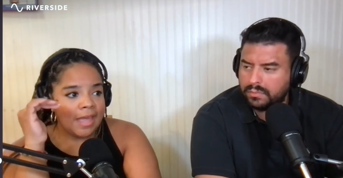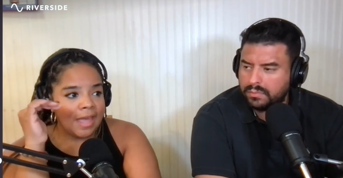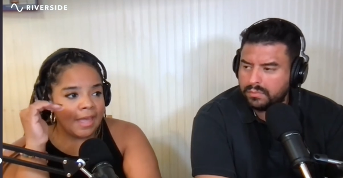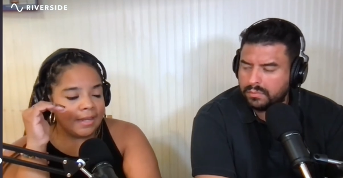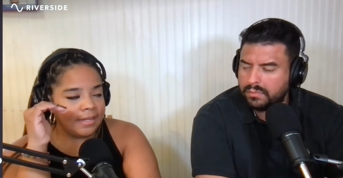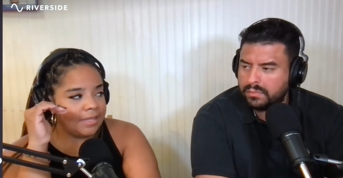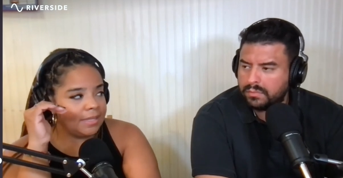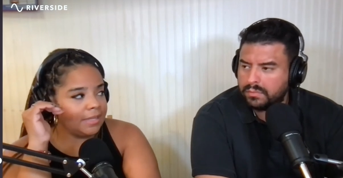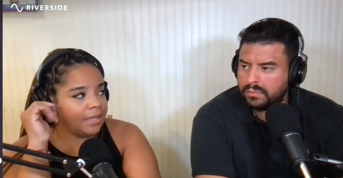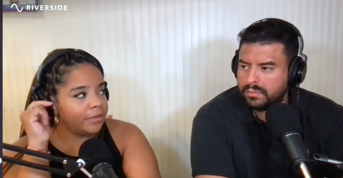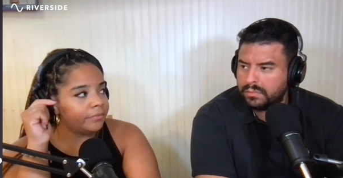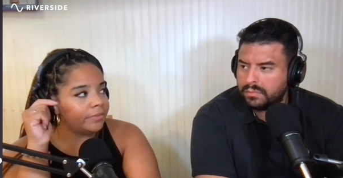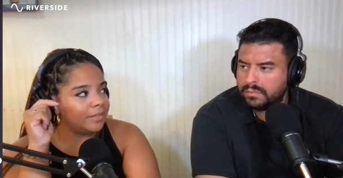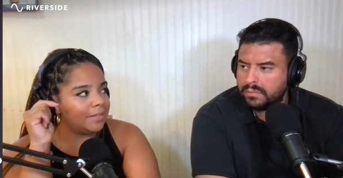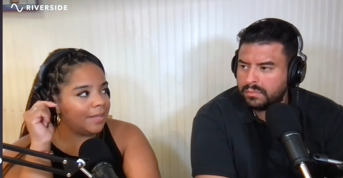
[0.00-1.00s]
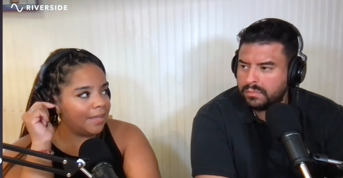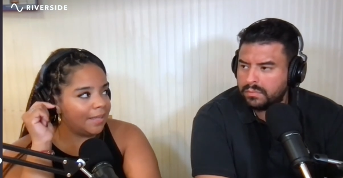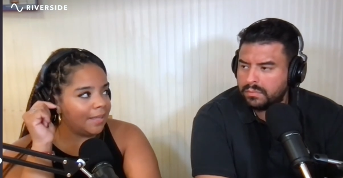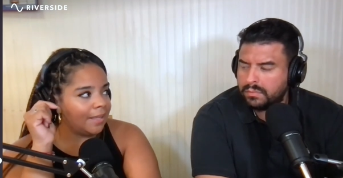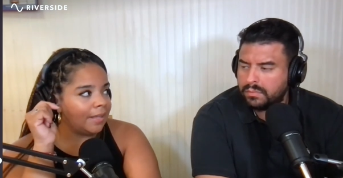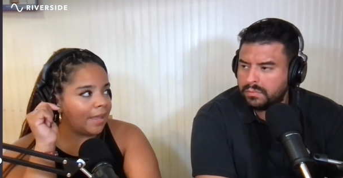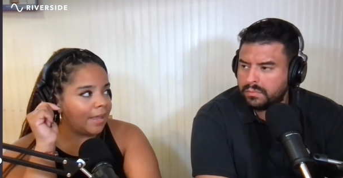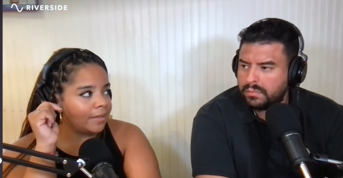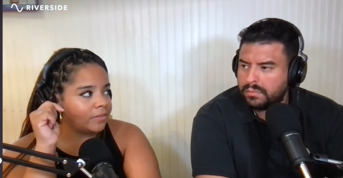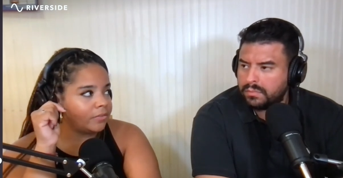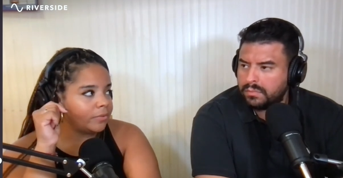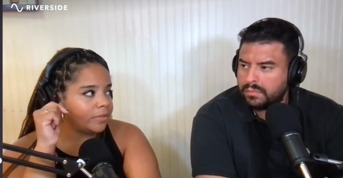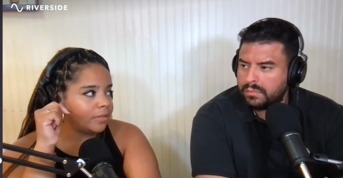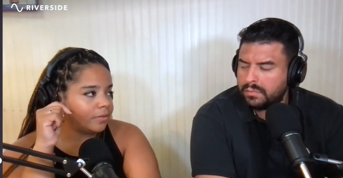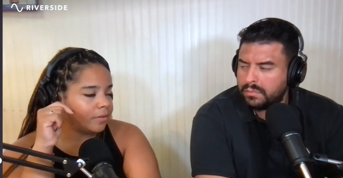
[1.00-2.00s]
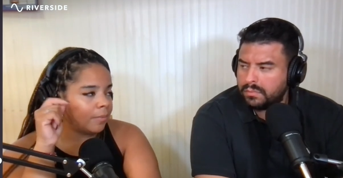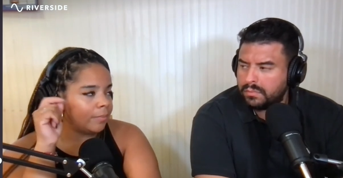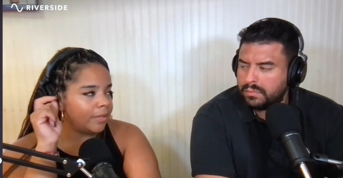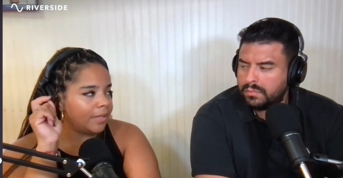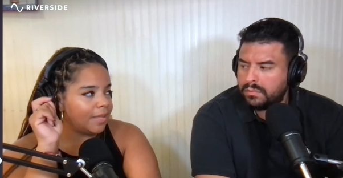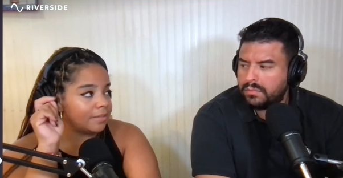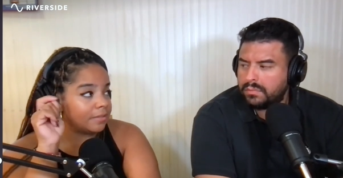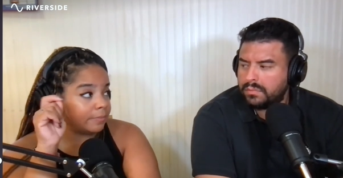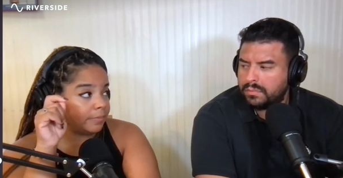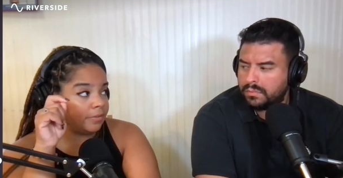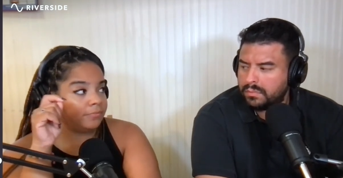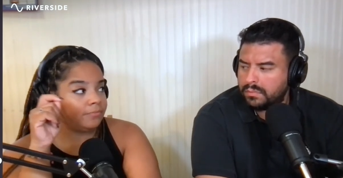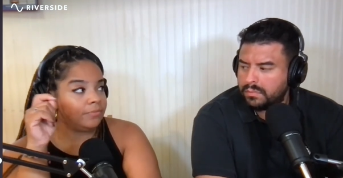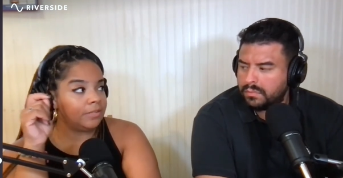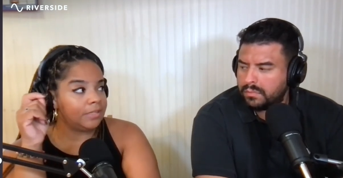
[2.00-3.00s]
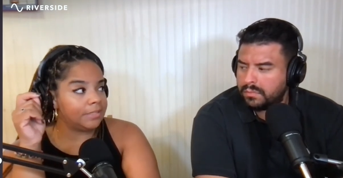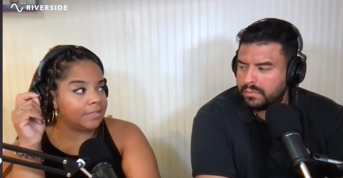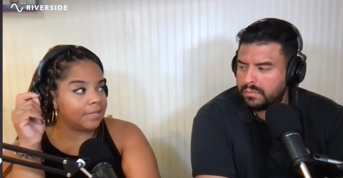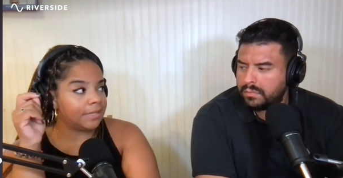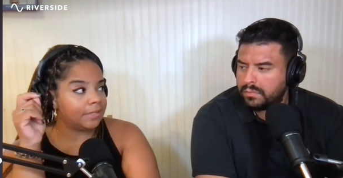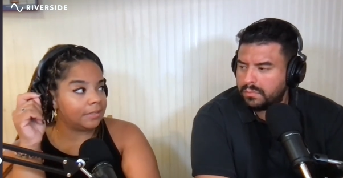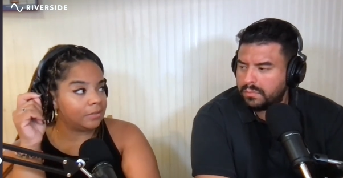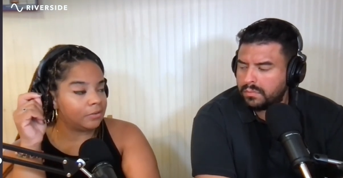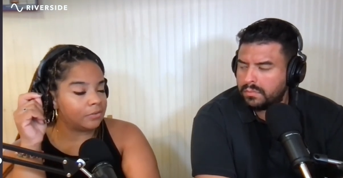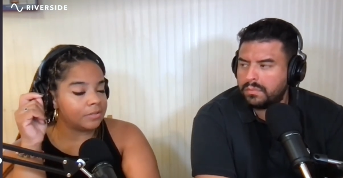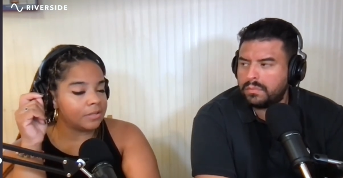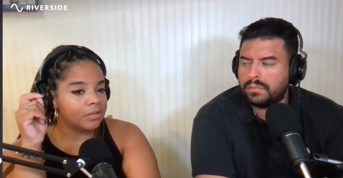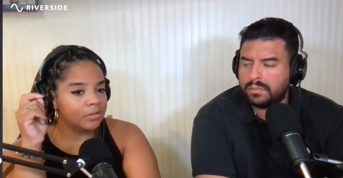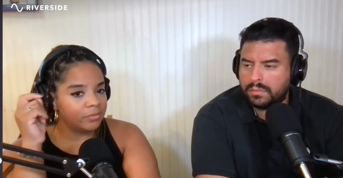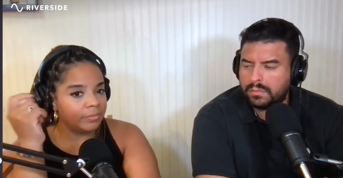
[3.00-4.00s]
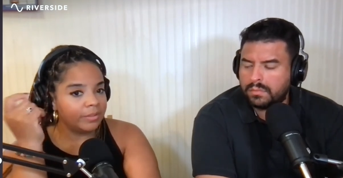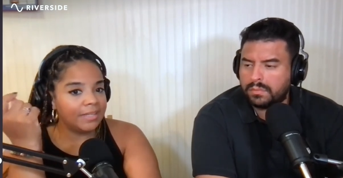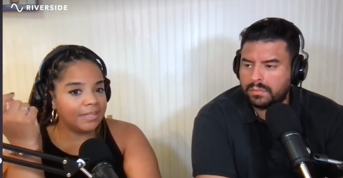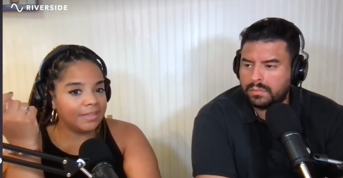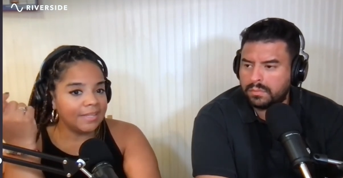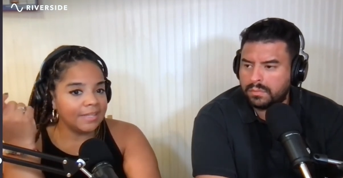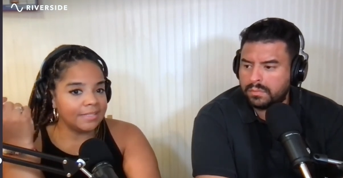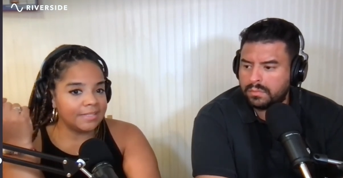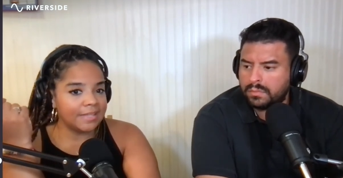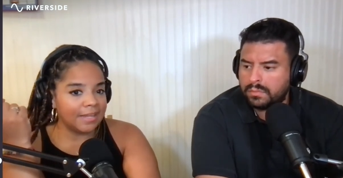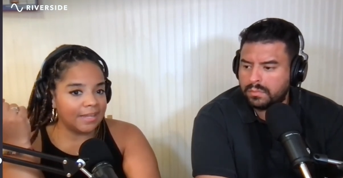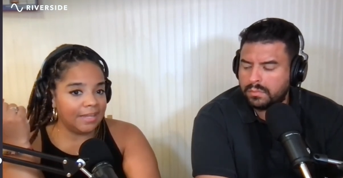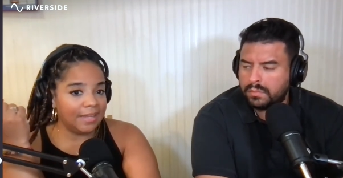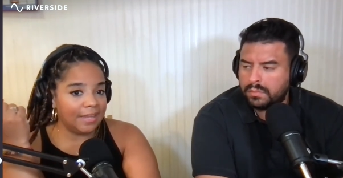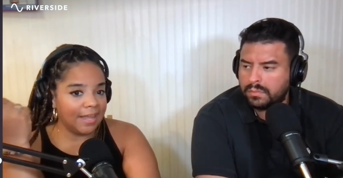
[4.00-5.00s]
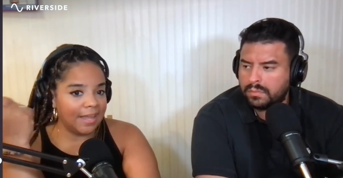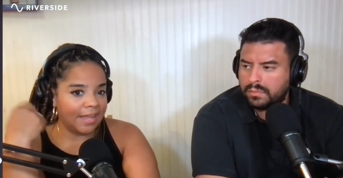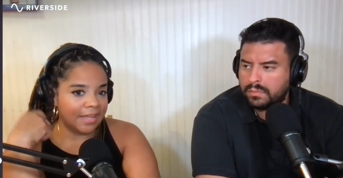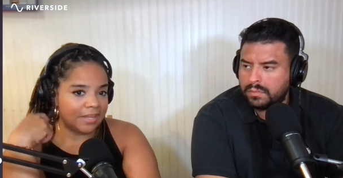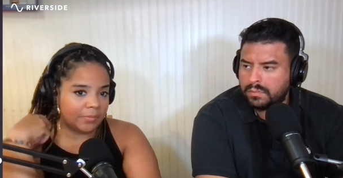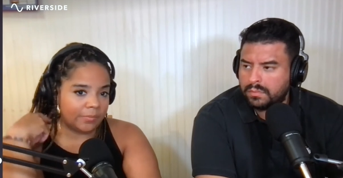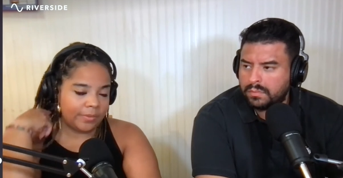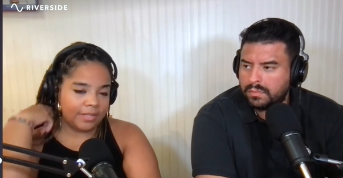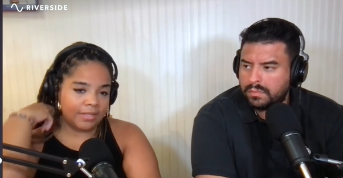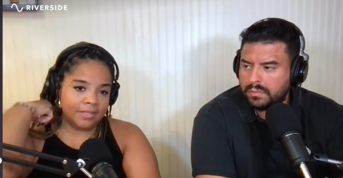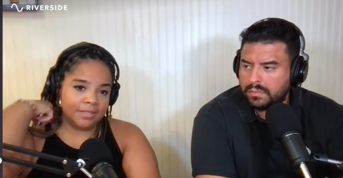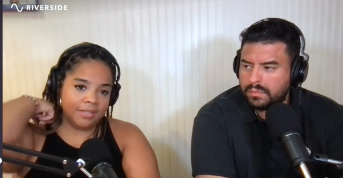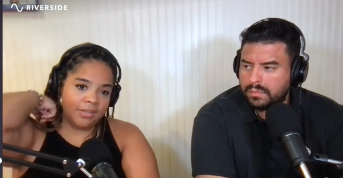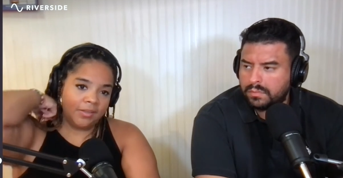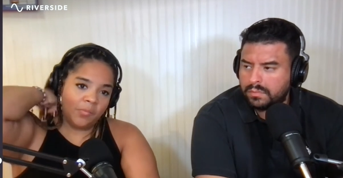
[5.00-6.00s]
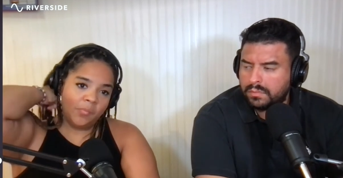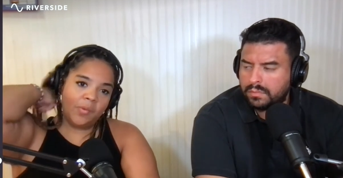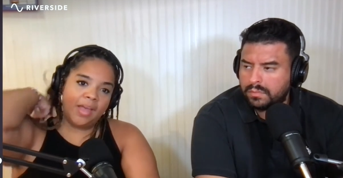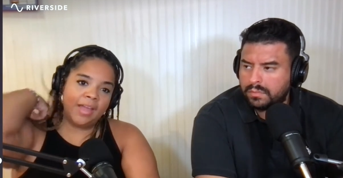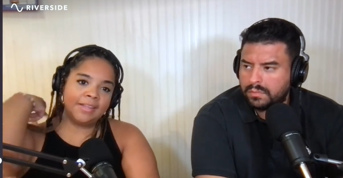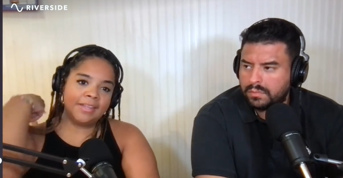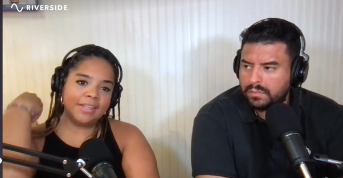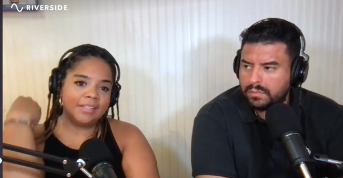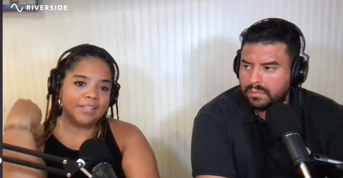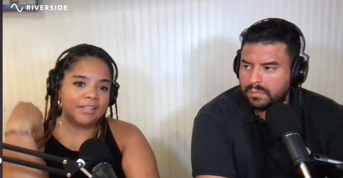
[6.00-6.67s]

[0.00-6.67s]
Speaker 1: and he can relate a lot to it i mean he hasn't been fully diagnosed but he thinks that he can be but and then